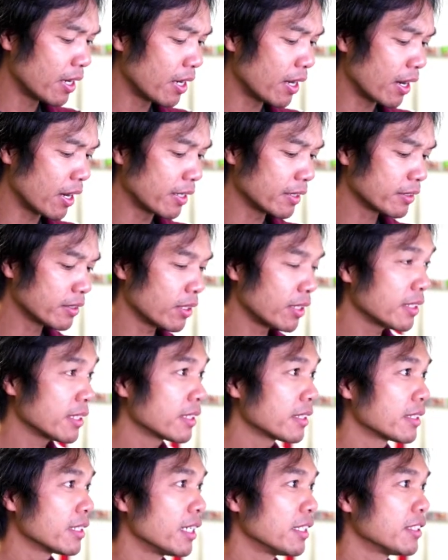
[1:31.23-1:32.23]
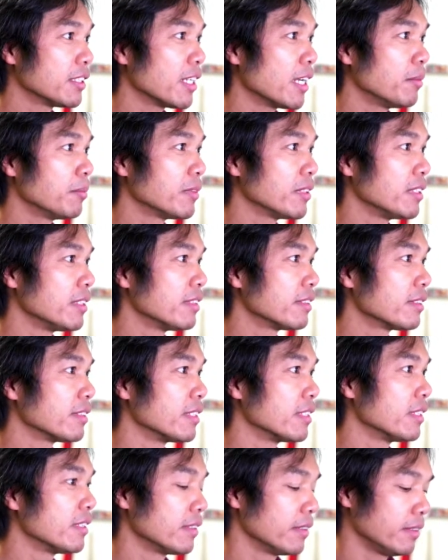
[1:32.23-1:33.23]
All right, so I touch
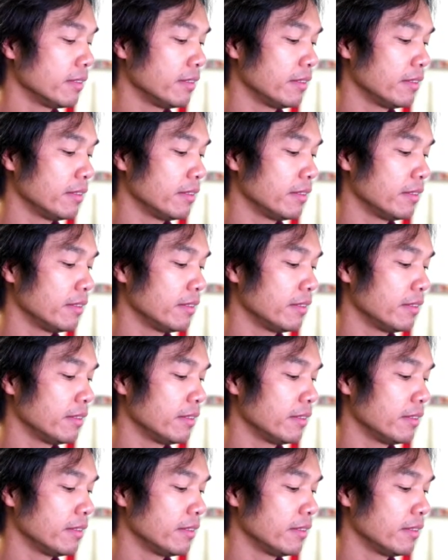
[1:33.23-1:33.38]
MTC,